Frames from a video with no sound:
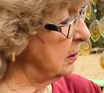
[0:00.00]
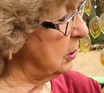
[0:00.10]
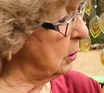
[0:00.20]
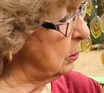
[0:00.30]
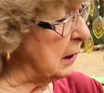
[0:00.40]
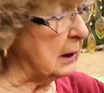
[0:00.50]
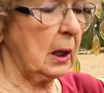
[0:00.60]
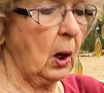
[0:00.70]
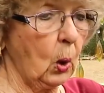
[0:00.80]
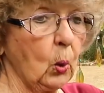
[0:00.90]
to get
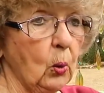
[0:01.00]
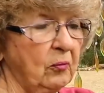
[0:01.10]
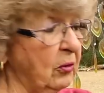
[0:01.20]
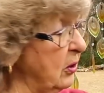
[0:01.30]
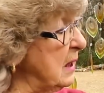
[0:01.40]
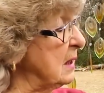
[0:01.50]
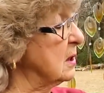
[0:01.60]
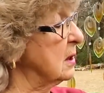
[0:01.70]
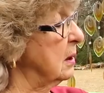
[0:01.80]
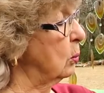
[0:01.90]
a hole for
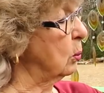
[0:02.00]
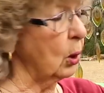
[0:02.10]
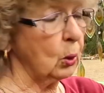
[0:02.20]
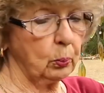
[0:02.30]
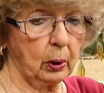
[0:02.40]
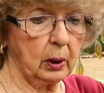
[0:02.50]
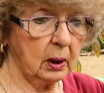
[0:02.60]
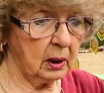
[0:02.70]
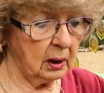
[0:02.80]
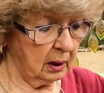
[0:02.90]
this rope
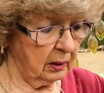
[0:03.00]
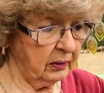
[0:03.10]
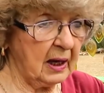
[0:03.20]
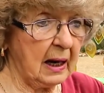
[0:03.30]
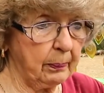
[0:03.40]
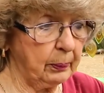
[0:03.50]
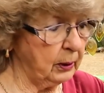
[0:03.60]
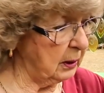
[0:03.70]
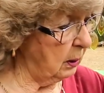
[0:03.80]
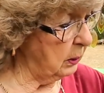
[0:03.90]
that I
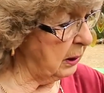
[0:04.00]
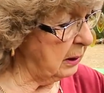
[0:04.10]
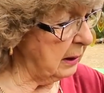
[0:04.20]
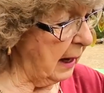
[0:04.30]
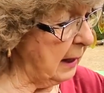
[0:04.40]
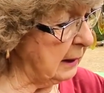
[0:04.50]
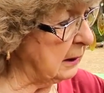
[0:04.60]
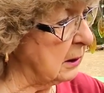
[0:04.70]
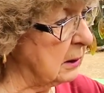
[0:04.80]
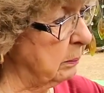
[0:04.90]
put on here to hang
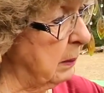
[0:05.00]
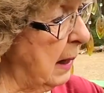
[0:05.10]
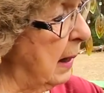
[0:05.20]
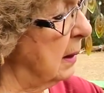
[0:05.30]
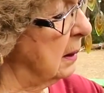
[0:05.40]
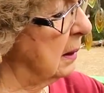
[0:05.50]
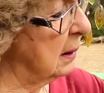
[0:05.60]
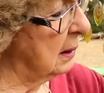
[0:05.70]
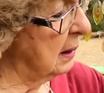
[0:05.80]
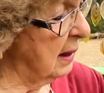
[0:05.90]
it up by.
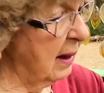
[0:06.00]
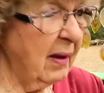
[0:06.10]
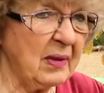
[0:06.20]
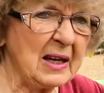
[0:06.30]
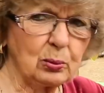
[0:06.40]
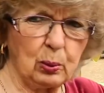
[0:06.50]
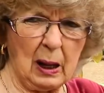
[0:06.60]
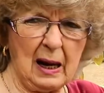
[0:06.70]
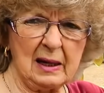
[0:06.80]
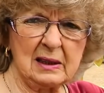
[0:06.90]
That's
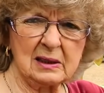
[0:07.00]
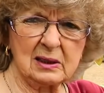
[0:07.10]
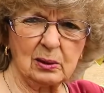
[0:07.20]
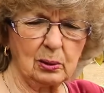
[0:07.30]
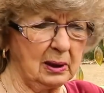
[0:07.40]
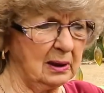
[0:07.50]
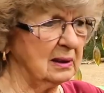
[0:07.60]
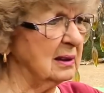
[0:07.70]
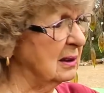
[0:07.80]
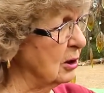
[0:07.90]
why it sort of
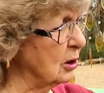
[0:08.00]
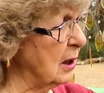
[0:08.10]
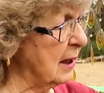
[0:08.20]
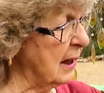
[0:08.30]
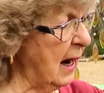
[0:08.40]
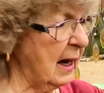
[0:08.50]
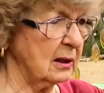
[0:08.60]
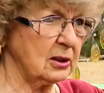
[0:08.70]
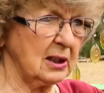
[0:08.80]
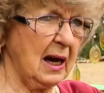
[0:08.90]
looks like an
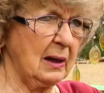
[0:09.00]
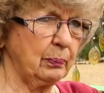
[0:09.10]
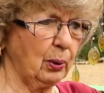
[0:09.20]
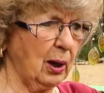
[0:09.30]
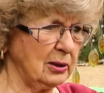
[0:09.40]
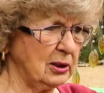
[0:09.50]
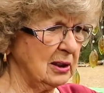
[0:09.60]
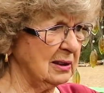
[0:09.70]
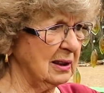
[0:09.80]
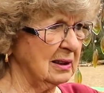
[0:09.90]
outside
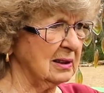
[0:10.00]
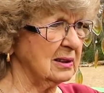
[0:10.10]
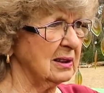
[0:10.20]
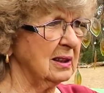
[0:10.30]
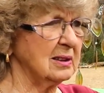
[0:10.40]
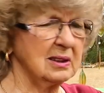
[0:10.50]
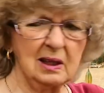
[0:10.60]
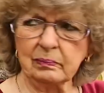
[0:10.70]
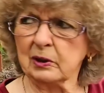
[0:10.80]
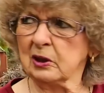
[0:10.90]
project.
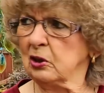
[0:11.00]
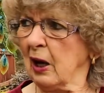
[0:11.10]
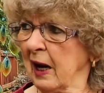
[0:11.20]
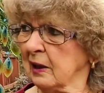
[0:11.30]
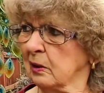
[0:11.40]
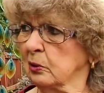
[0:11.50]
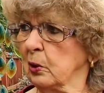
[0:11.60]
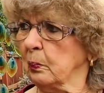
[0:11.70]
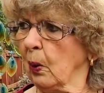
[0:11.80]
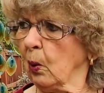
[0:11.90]
Something you hang on
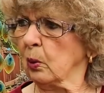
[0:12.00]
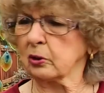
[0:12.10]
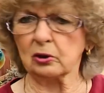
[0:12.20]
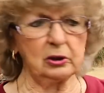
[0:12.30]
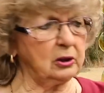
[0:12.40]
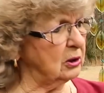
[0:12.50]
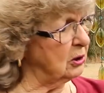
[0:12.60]
your porch or your